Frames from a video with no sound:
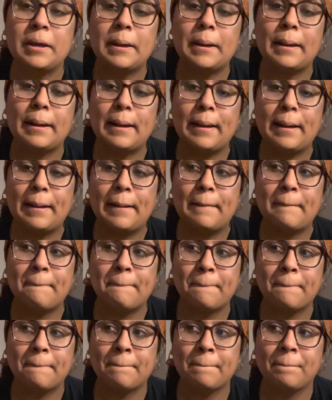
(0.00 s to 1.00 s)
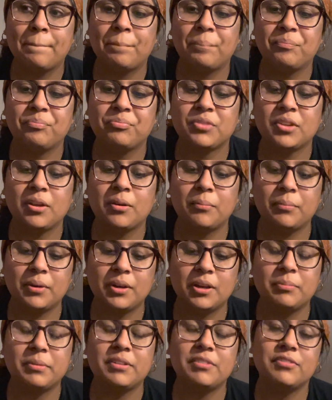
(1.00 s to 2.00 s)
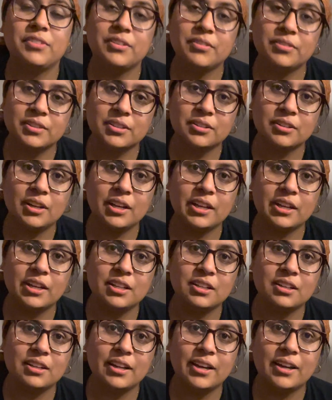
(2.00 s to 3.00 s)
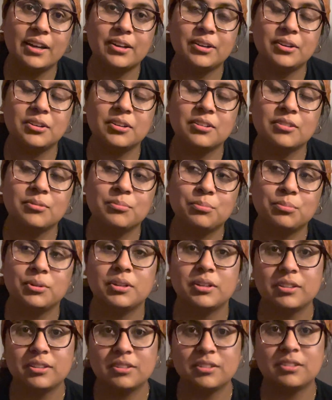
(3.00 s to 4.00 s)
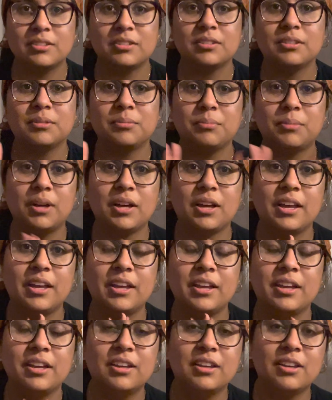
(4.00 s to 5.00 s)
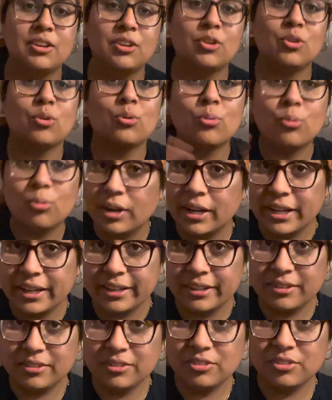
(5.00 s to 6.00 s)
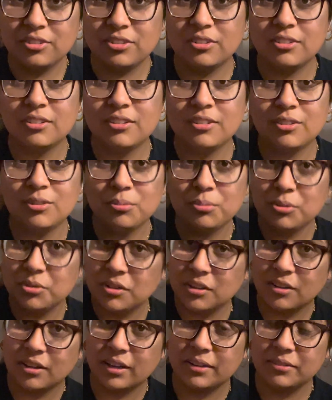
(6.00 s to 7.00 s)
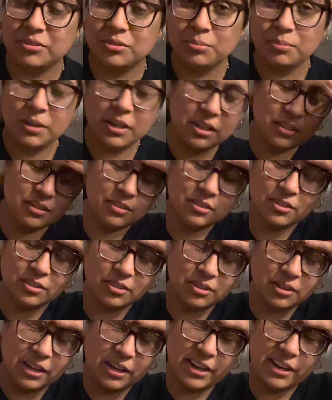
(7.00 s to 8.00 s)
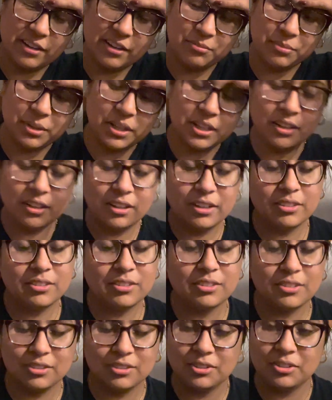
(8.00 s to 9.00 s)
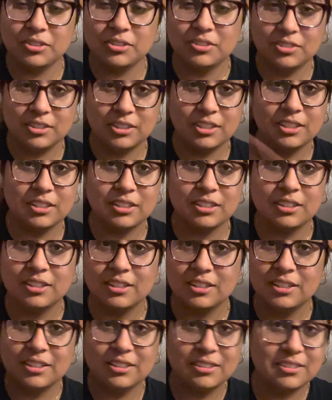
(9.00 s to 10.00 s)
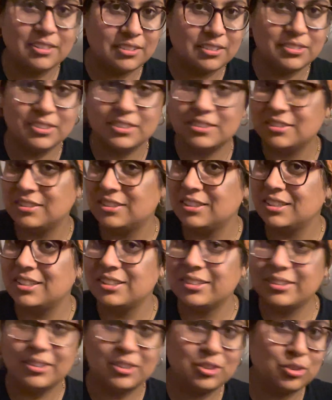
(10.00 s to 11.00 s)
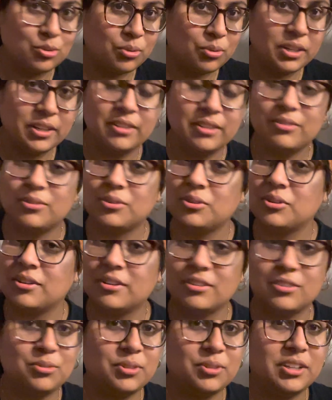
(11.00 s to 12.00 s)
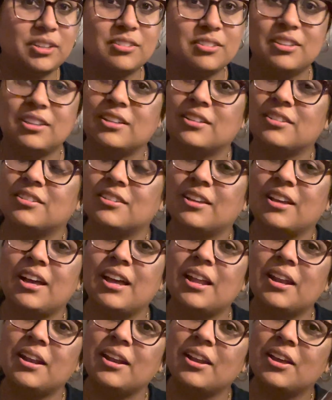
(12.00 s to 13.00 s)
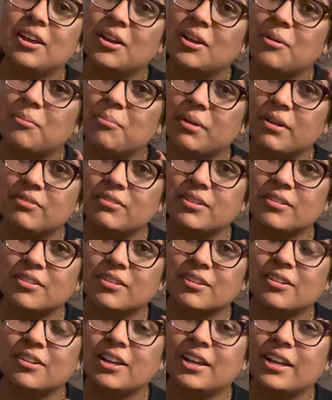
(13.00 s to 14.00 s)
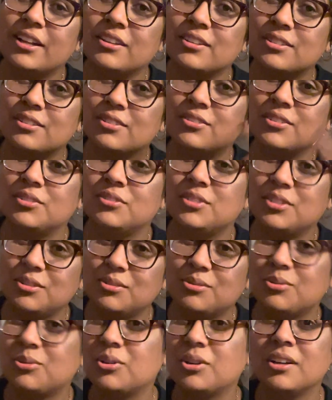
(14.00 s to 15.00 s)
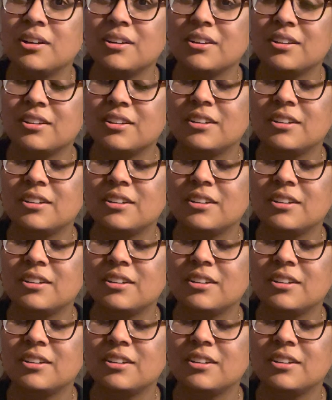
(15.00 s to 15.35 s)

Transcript: But my 5th client now puts my range through the lifespan. So I have my youngest is 13, 17, 24, 26, and my 5th client is 54.